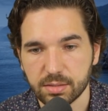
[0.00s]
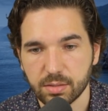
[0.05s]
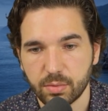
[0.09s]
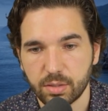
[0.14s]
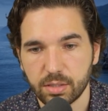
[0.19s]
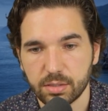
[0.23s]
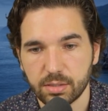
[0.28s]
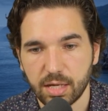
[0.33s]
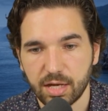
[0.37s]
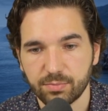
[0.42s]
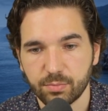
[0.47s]
I want
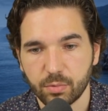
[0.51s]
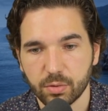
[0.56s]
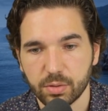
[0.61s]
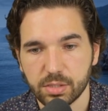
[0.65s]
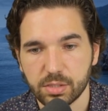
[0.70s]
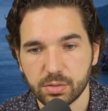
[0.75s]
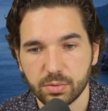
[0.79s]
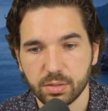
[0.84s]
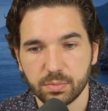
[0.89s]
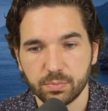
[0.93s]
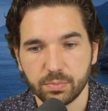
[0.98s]
to dive more
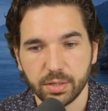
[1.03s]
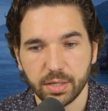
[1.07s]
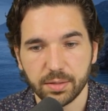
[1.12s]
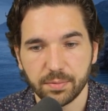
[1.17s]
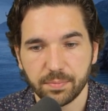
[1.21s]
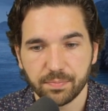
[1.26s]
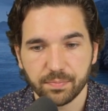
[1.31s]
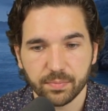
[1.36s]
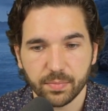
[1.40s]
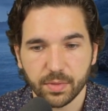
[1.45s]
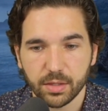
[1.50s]
into it. But
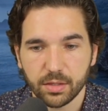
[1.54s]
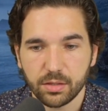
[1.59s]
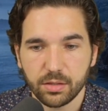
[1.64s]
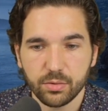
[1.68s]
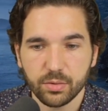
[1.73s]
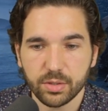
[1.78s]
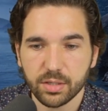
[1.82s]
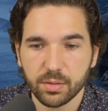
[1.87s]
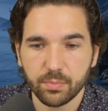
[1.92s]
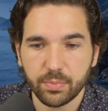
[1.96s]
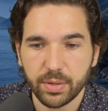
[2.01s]

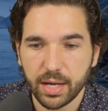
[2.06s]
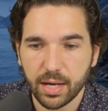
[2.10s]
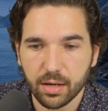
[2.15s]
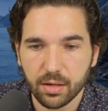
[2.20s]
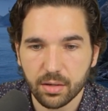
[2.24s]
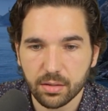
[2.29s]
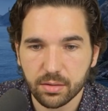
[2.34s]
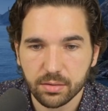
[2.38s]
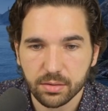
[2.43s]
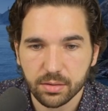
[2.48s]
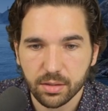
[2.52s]
you
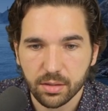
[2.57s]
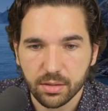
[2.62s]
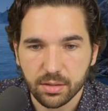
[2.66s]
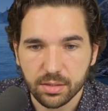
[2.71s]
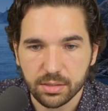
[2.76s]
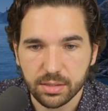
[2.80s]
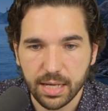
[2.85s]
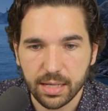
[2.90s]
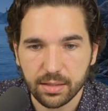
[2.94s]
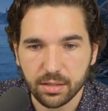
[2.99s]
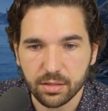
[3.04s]
compare
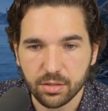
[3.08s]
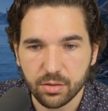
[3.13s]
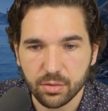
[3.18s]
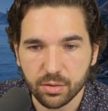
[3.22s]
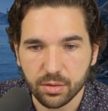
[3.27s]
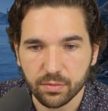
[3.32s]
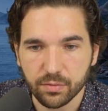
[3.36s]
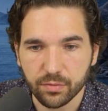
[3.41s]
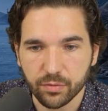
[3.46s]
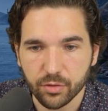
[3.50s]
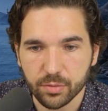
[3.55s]
daily new
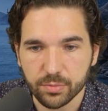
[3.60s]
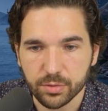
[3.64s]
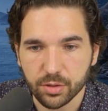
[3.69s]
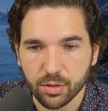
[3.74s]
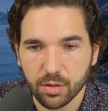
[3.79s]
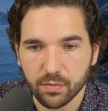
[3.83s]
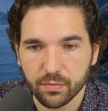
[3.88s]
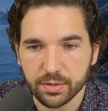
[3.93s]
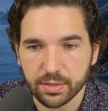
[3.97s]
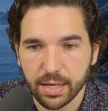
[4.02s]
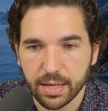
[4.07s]
confirmed
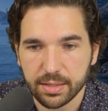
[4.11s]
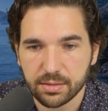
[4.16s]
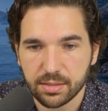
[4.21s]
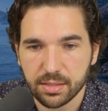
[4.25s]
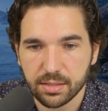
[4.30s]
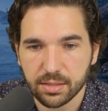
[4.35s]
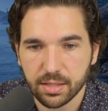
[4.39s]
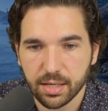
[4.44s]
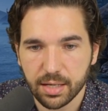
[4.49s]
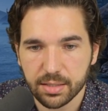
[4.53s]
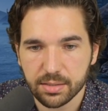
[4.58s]

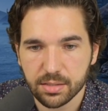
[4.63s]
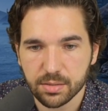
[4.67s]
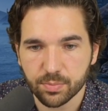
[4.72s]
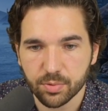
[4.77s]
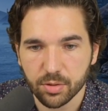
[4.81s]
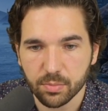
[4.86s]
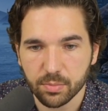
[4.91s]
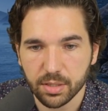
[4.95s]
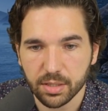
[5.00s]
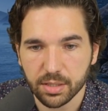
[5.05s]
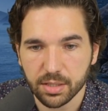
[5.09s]
COVID-19 cases
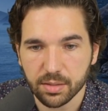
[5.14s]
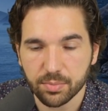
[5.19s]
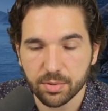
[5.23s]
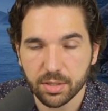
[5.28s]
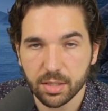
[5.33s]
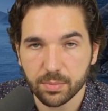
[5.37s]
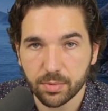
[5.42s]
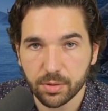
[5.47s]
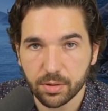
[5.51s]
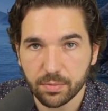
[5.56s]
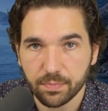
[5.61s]
per million
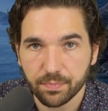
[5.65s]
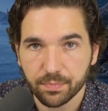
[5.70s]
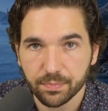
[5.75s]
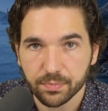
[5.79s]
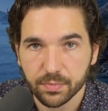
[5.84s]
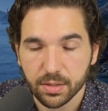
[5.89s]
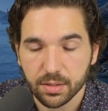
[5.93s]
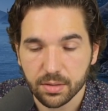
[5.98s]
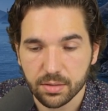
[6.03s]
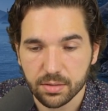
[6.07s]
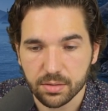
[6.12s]
people.
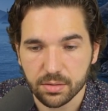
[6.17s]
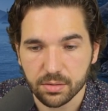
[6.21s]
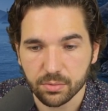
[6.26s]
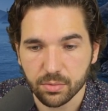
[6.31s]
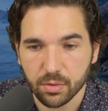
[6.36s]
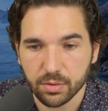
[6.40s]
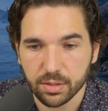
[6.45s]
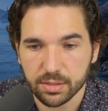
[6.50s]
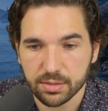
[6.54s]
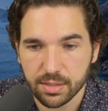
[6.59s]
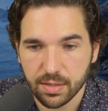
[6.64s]
This is the
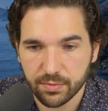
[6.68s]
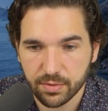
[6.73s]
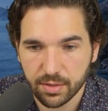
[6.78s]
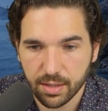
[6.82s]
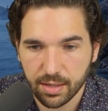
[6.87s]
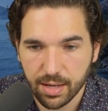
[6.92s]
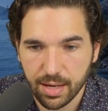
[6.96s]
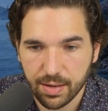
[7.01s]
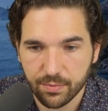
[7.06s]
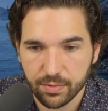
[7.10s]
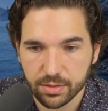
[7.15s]
rolling
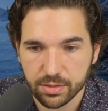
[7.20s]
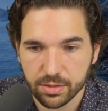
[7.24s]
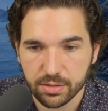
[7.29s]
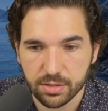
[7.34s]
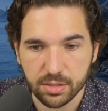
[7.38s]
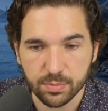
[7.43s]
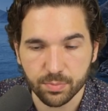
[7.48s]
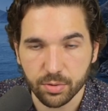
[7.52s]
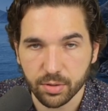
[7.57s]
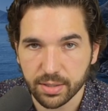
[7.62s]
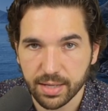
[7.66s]
7-day average. This
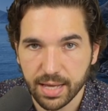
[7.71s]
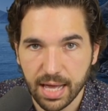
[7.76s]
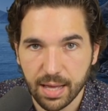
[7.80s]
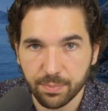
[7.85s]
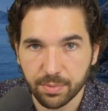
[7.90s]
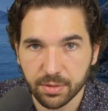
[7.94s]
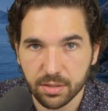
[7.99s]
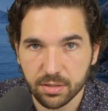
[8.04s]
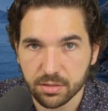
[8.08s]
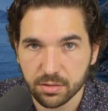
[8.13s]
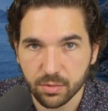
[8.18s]
is per
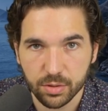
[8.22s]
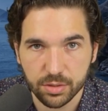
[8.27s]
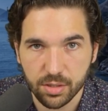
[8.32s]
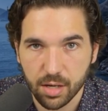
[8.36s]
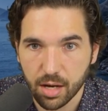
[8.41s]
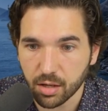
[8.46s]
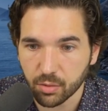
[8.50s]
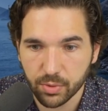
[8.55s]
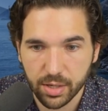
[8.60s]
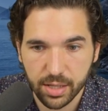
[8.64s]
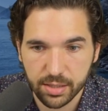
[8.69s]
capita, so it's
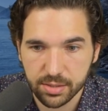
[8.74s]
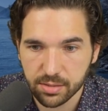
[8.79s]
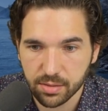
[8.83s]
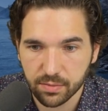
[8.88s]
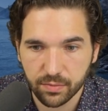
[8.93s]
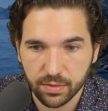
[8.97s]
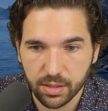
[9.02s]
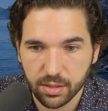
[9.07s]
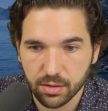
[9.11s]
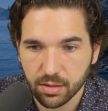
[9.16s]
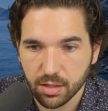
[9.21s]
all
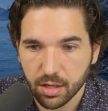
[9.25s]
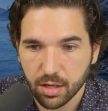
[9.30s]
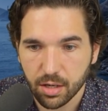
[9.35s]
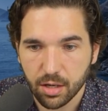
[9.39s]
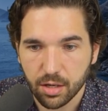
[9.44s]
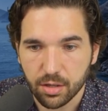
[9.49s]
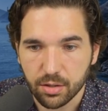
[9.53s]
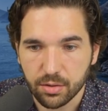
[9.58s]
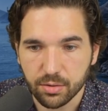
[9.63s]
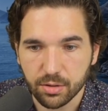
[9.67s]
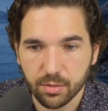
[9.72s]
relative here.
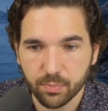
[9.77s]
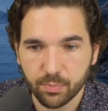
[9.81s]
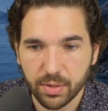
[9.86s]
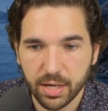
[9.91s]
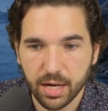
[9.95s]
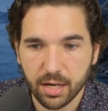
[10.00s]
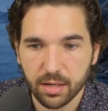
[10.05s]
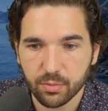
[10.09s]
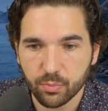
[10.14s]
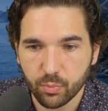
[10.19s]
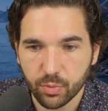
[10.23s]
You
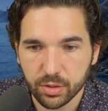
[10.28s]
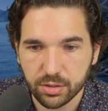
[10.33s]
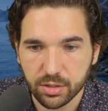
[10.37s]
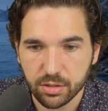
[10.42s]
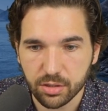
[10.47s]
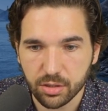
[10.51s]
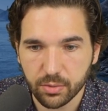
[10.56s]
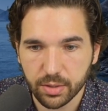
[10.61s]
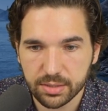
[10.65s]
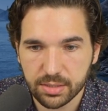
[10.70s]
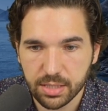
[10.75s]
compare what the
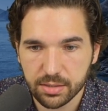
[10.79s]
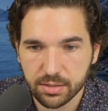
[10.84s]
U.S.